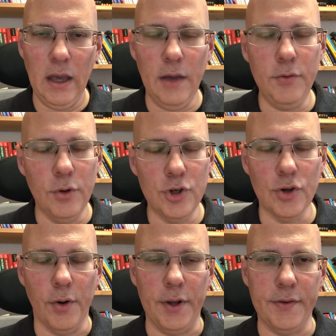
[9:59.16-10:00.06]
If you
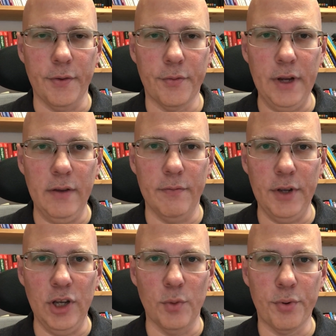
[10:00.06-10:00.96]
enjoyed the free
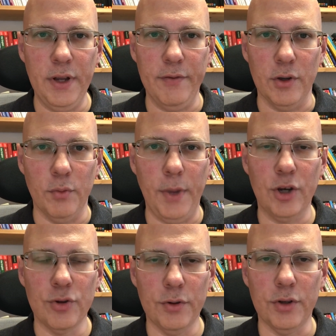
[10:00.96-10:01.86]
video preview,
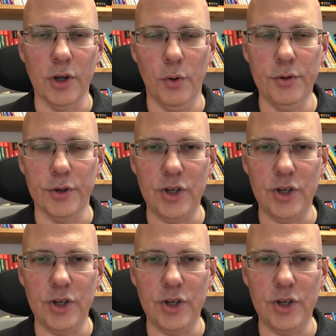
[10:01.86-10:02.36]
make sure to go to